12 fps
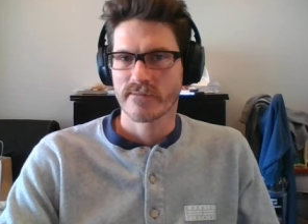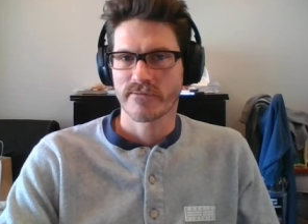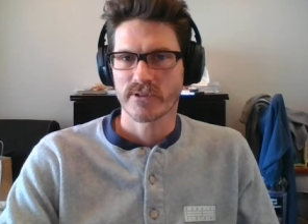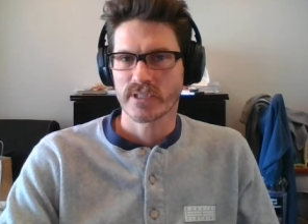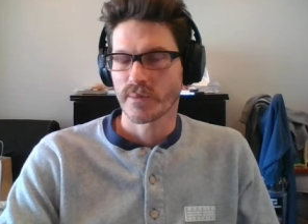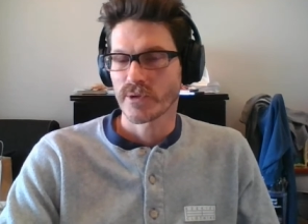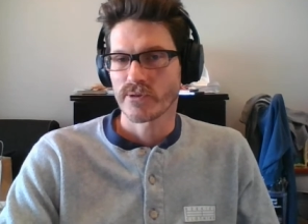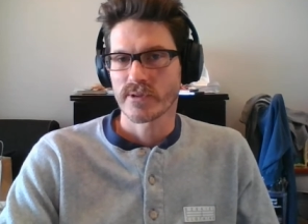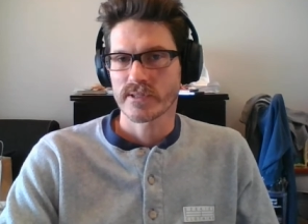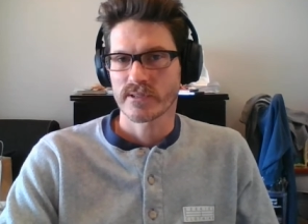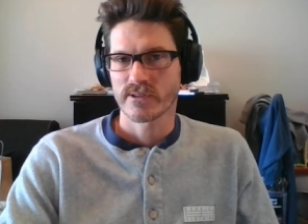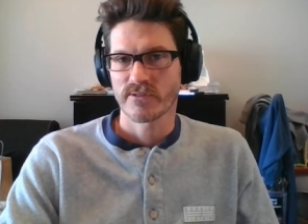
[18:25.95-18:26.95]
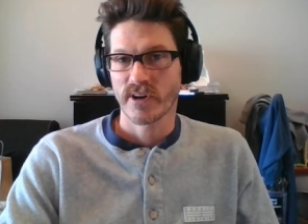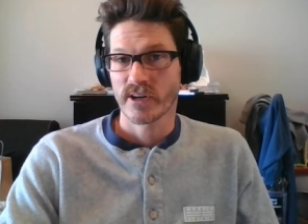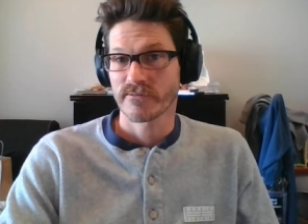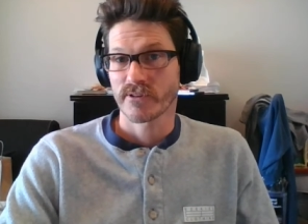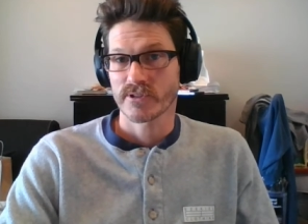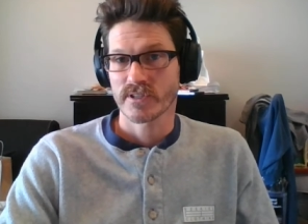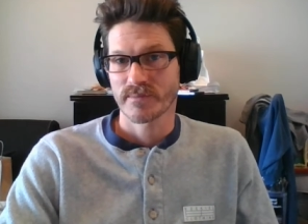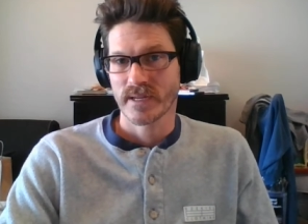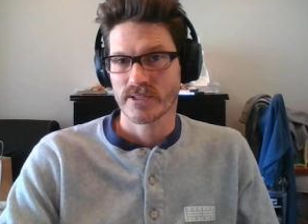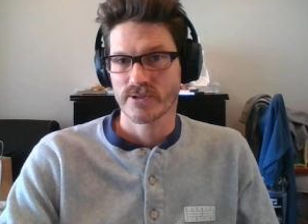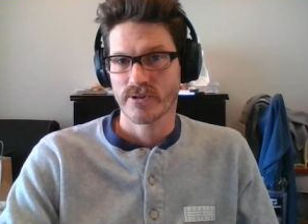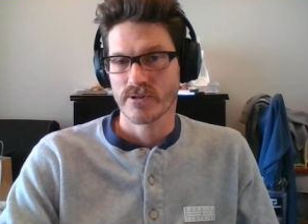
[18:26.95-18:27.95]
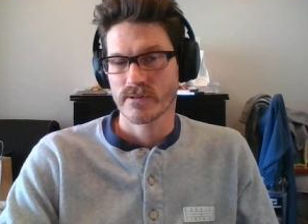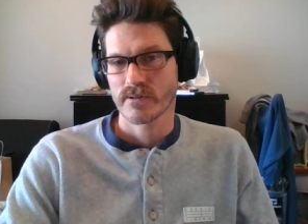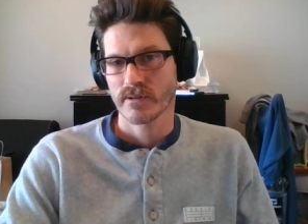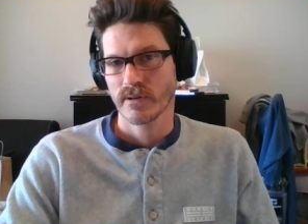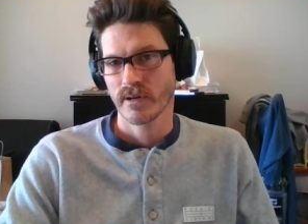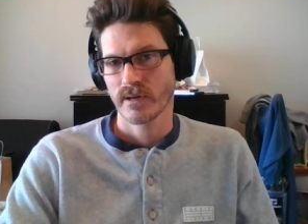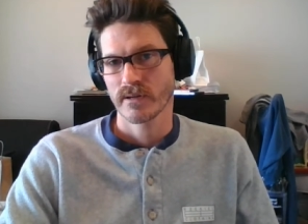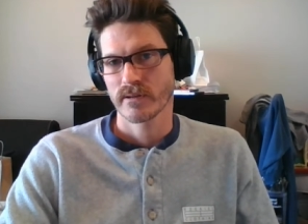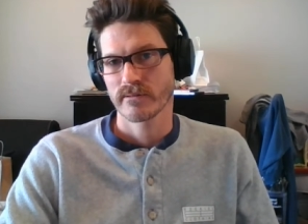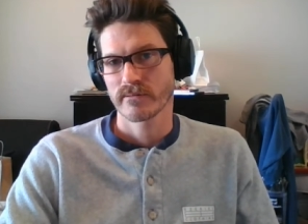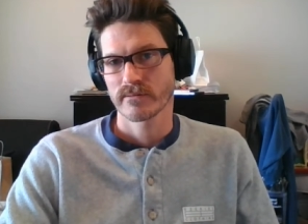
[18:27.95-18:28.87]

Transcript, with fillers: For some of you, this is your very first semester uh,